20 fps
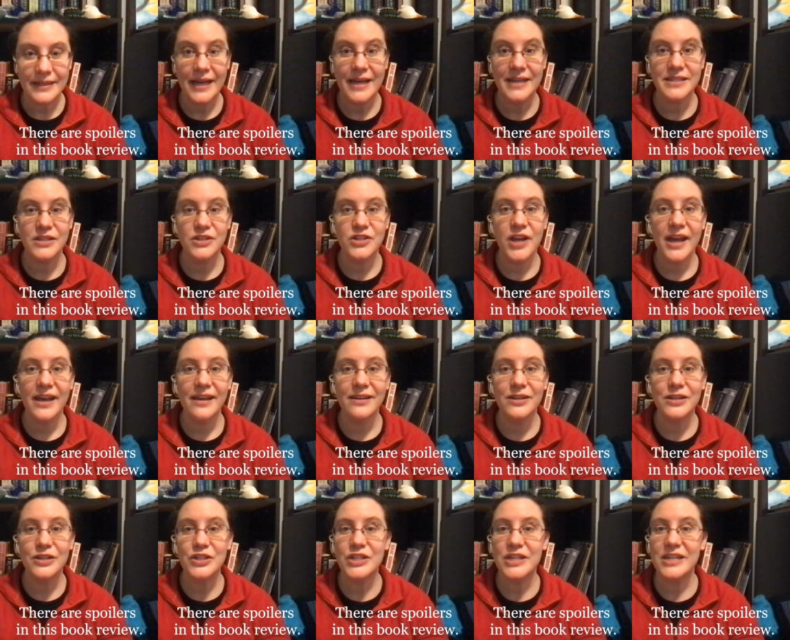As a
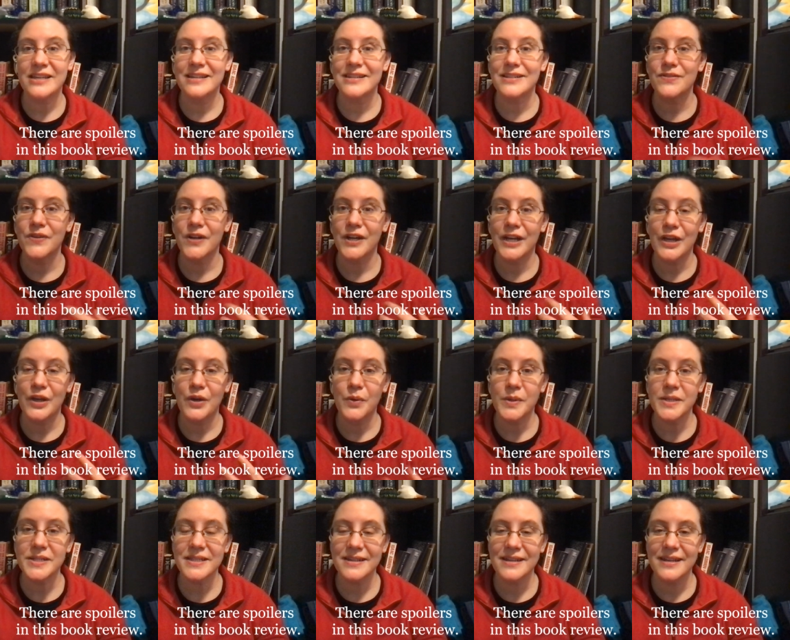child, she is very
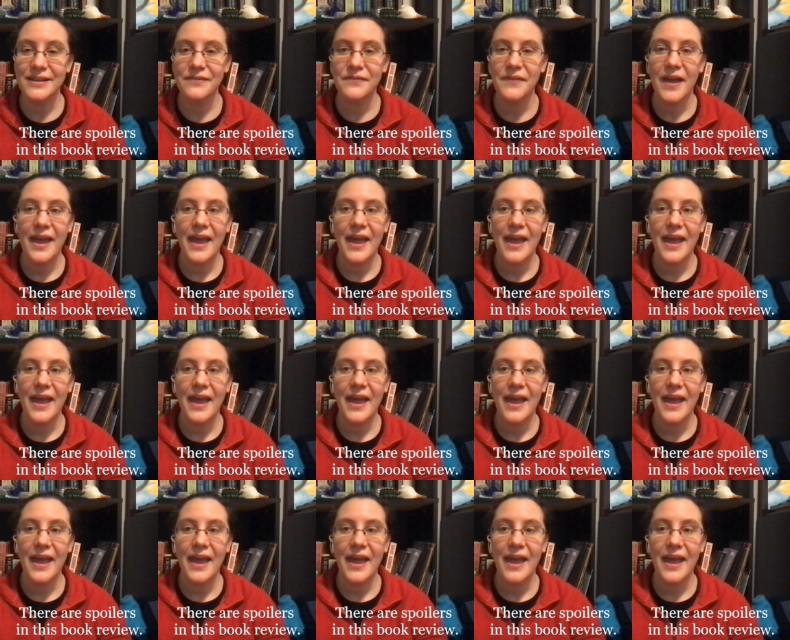inquisitive